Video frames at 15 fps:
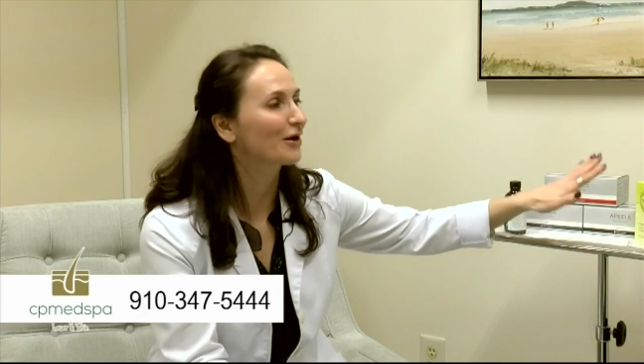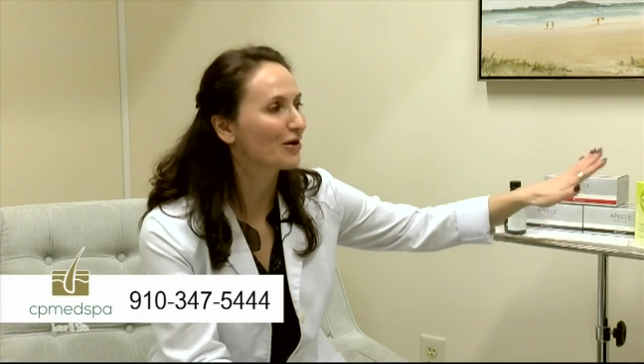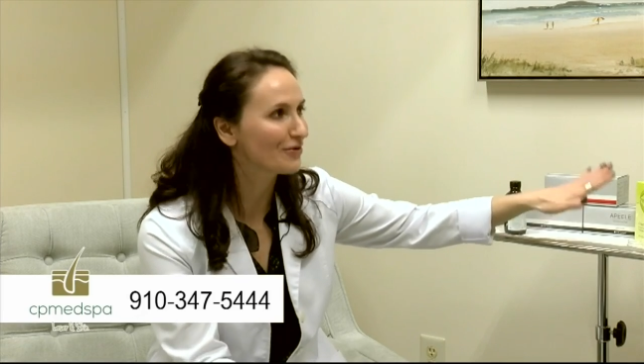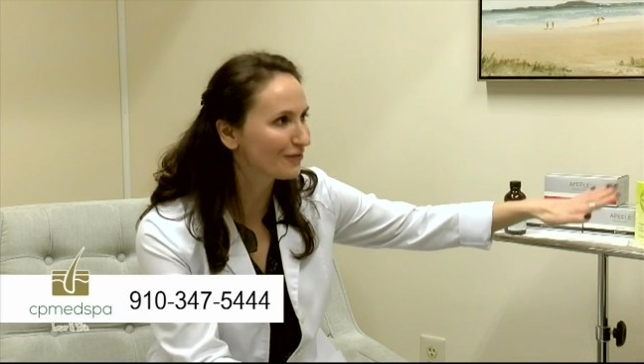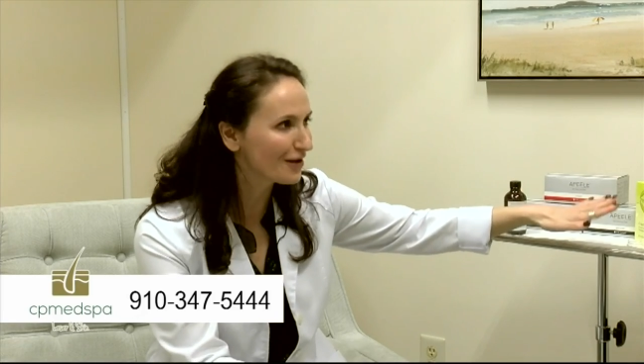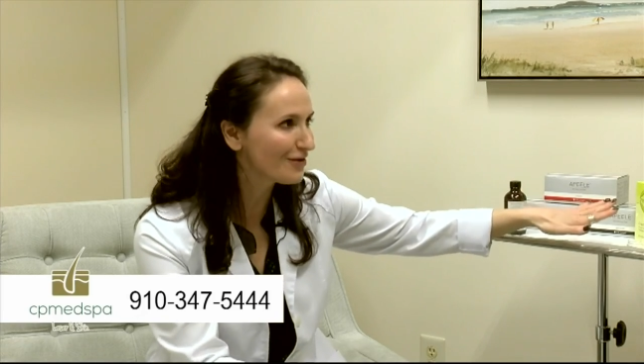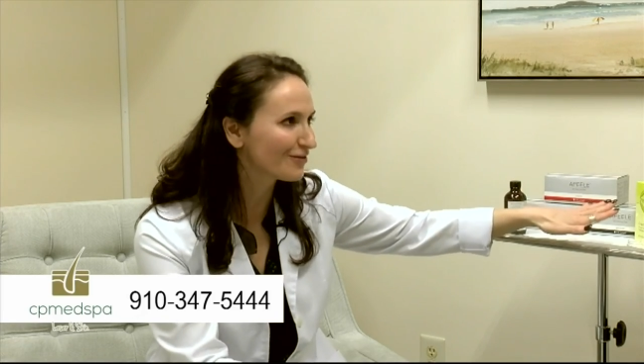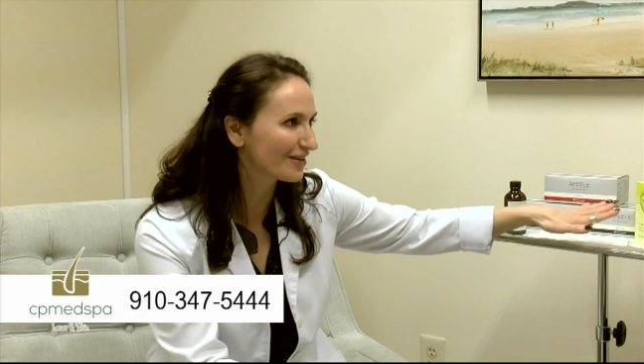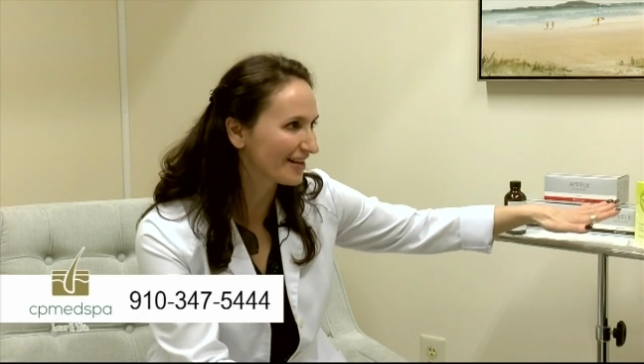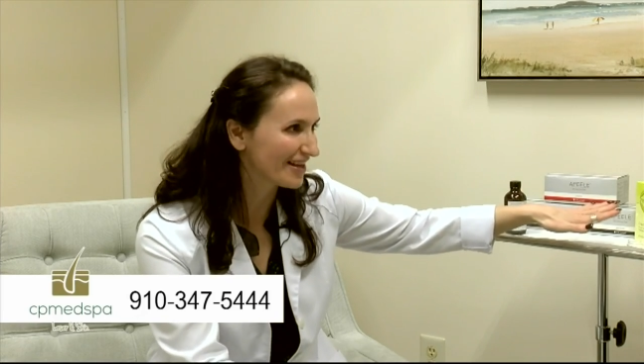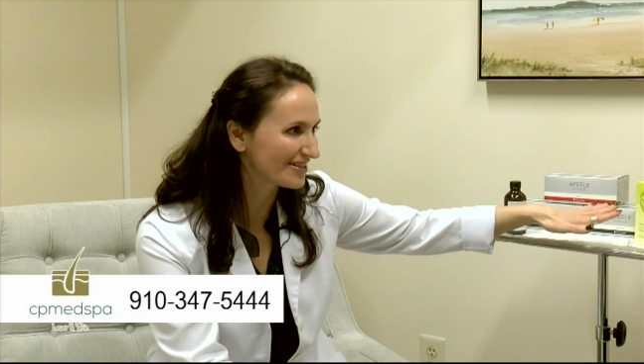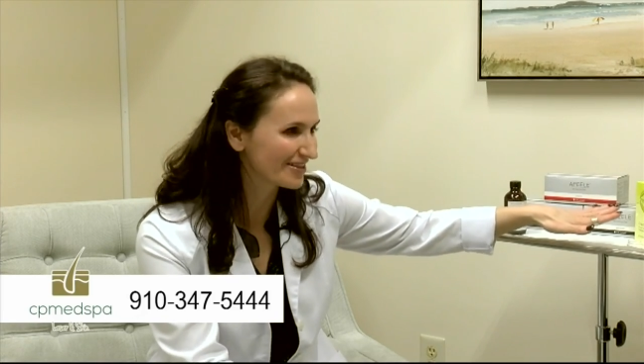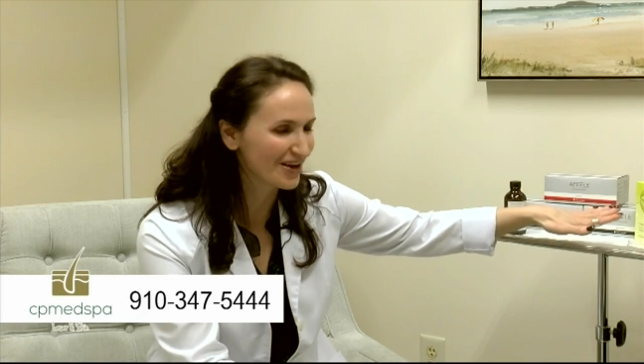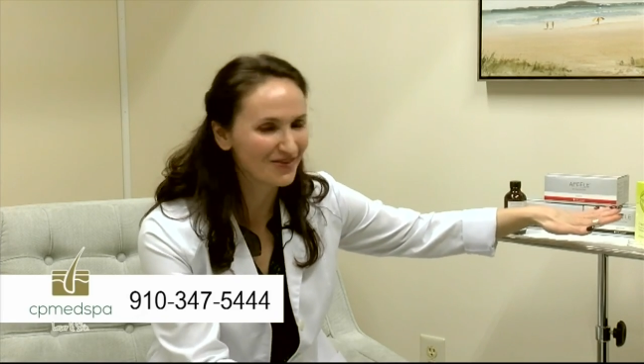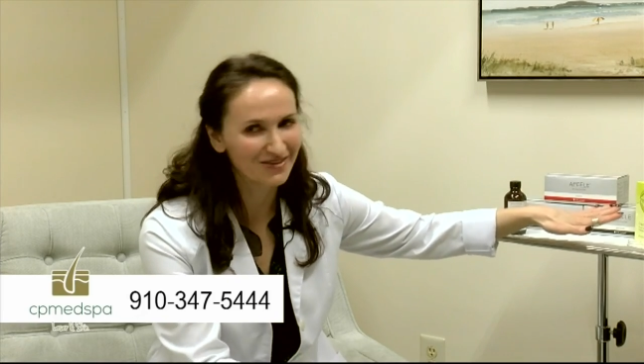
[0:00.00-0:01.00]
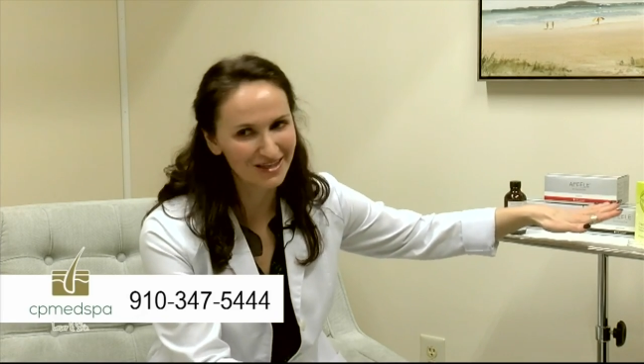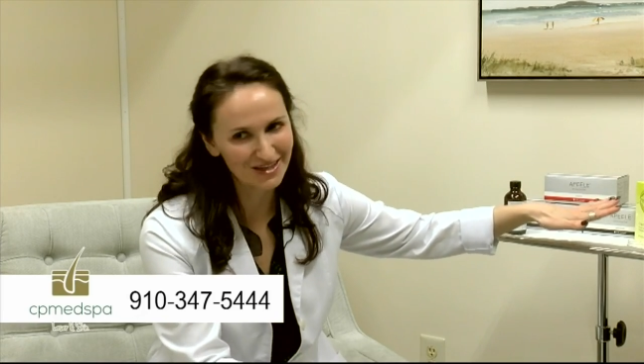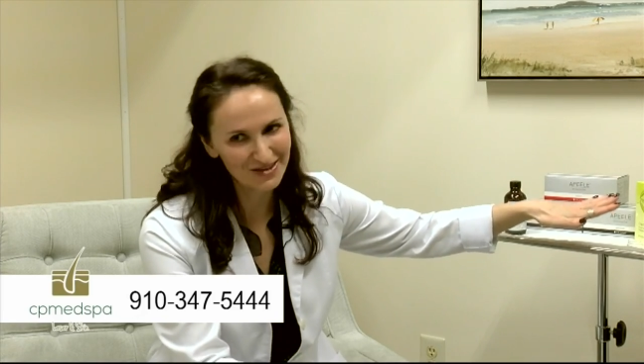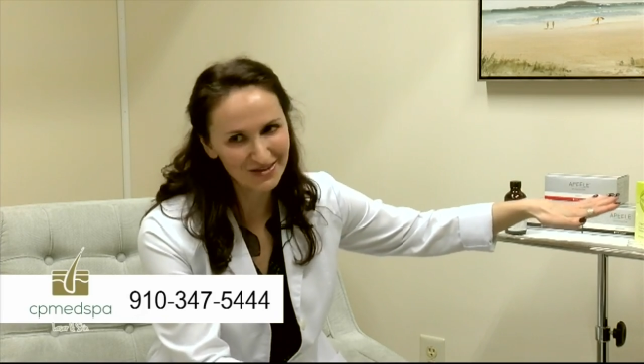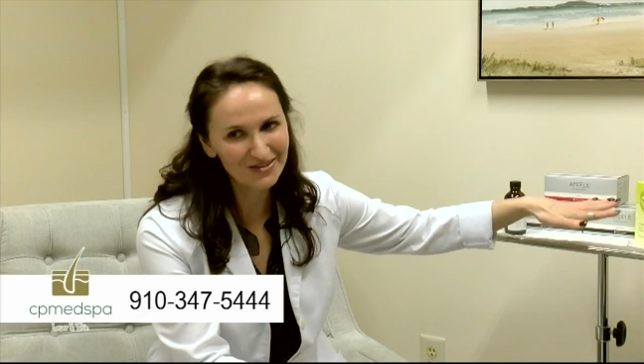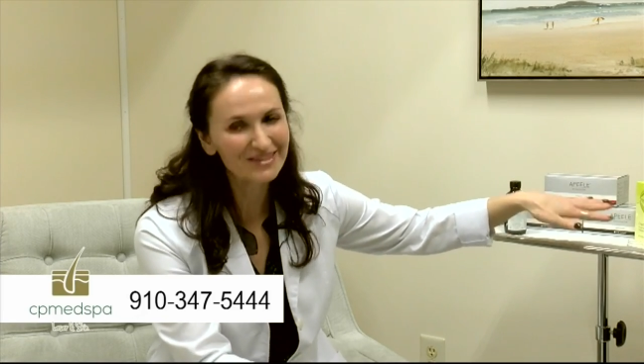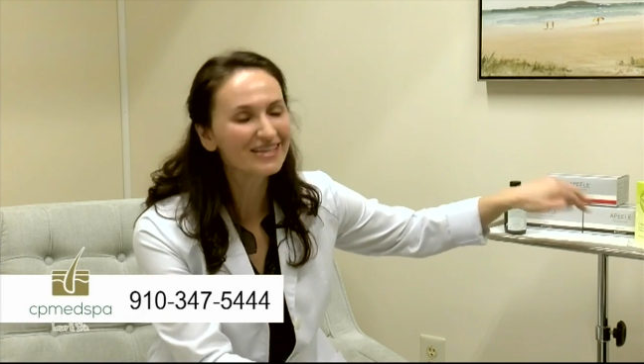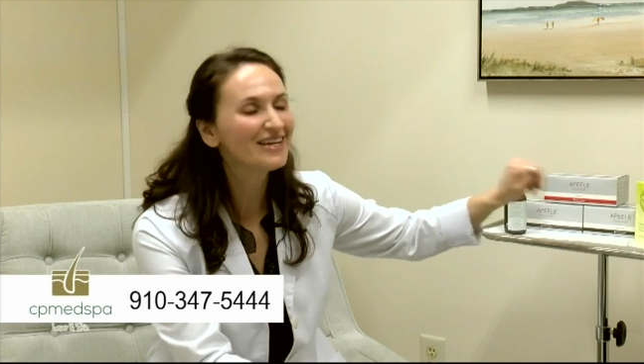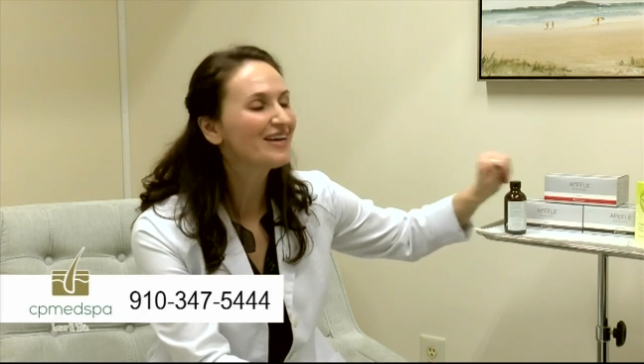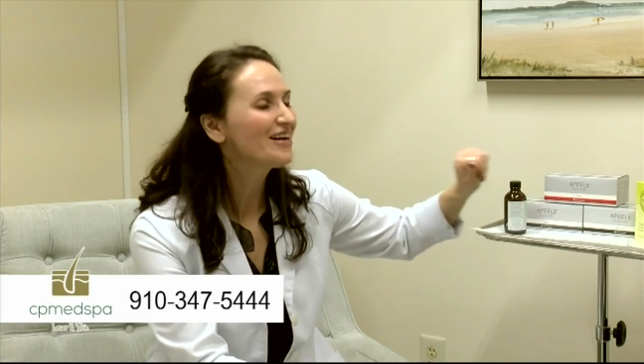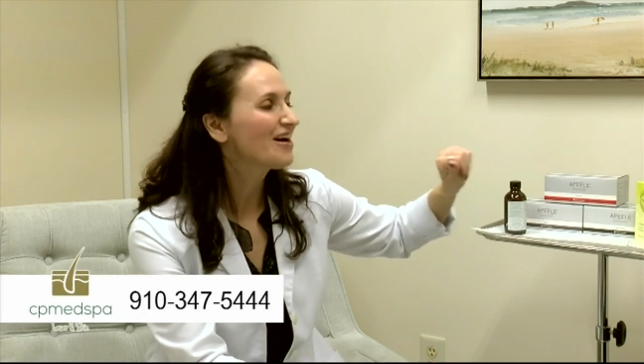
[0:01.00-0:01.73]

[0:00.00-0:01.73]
but our favorite enzyme to use,